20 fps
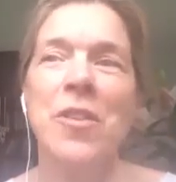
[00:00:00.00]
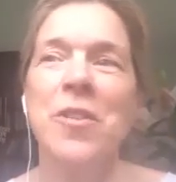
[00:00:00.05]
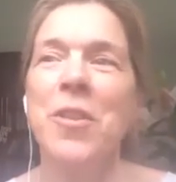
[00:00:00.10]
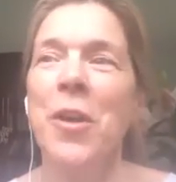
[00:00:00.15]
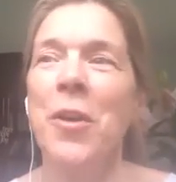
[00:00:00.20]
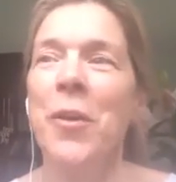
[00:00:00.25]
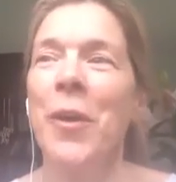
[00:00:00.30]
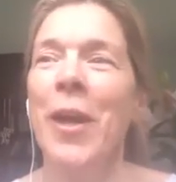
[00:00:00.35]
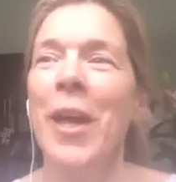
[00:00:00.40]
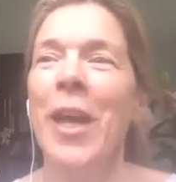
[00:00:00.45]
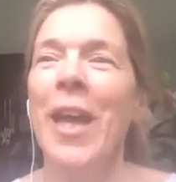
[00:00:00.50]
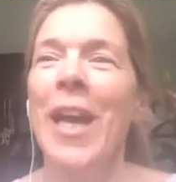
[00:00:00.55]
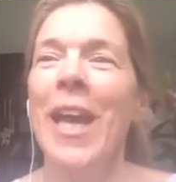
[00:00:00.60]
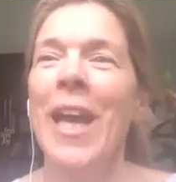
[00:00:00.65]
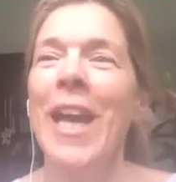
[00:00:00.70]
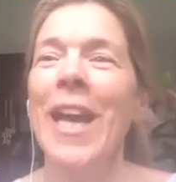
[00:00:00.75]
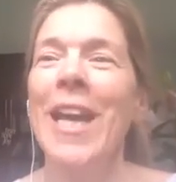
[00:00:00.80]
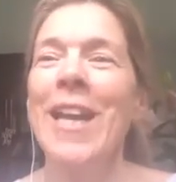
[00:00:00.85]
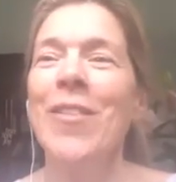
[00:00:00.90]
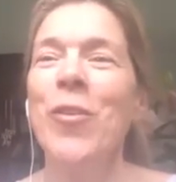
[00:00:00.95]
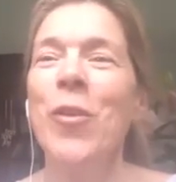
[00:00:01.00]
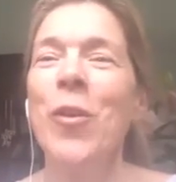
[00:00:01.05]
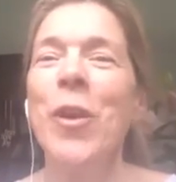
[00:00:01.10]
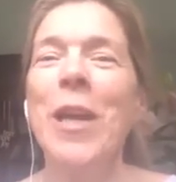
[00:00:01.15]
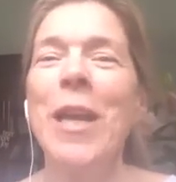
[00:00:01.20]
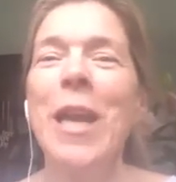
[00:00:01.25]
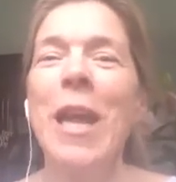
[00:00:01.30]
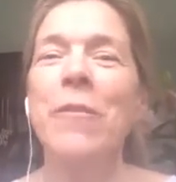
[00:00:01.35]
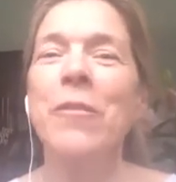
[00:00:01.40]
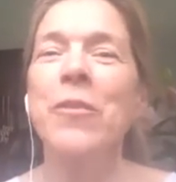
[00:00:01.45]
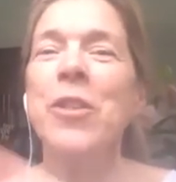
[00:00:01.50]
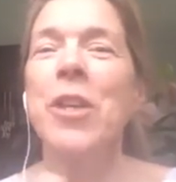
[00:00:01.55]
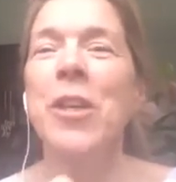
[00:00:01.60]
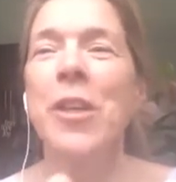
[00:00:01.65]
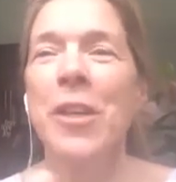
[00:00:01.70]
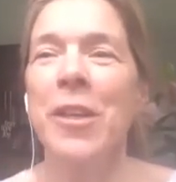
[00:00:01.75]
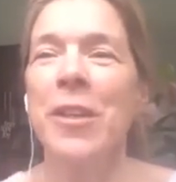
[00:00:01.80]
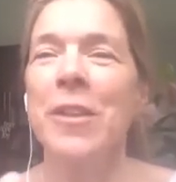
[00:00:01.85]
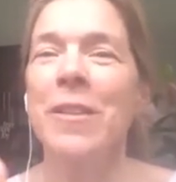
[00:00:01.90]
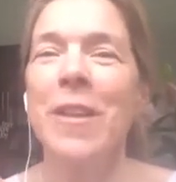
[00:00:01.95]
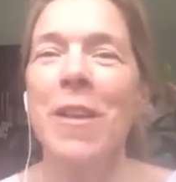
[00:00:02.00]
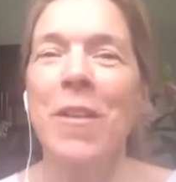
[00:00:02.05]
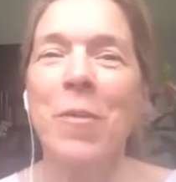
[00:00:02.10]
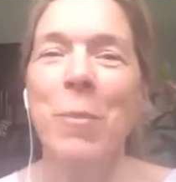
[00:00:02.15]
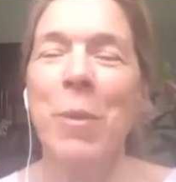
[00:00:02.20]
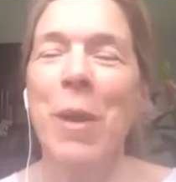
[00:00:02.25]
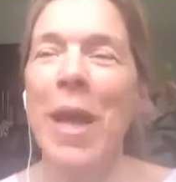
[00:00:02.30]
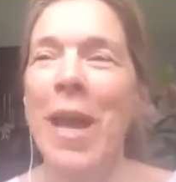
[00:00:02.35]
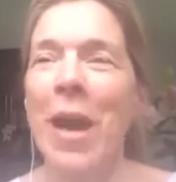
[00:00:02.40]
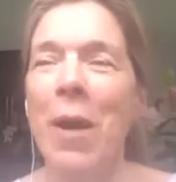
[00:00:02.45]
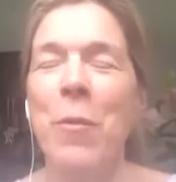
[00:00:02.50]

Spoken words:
So it took a left turn, this play.